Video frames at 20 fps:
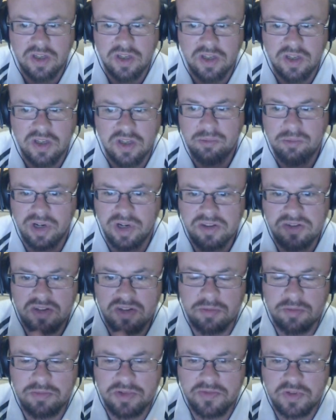But in terms
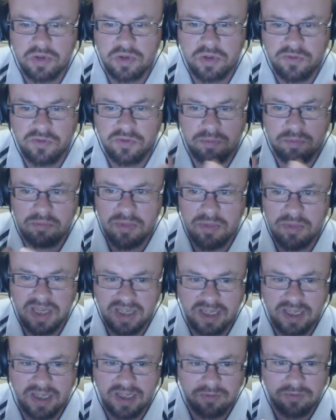of sort of
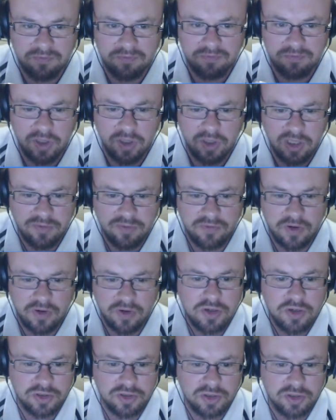making fully
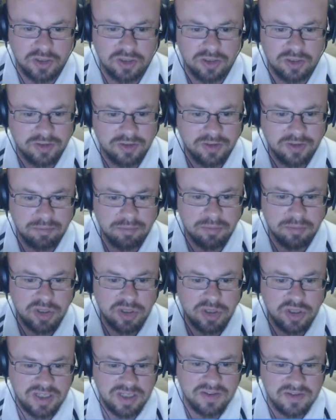functional
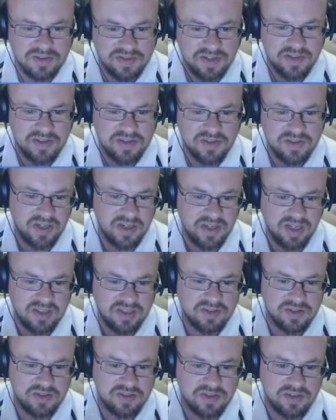machines, it's
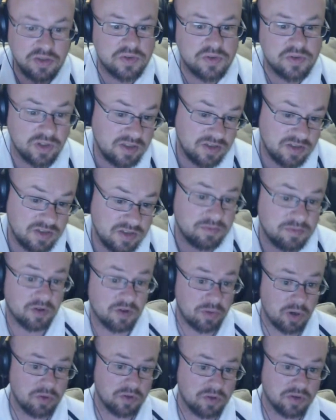useful in terms of
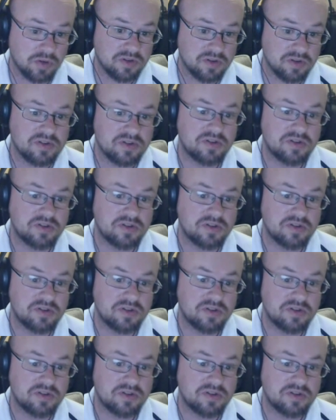components.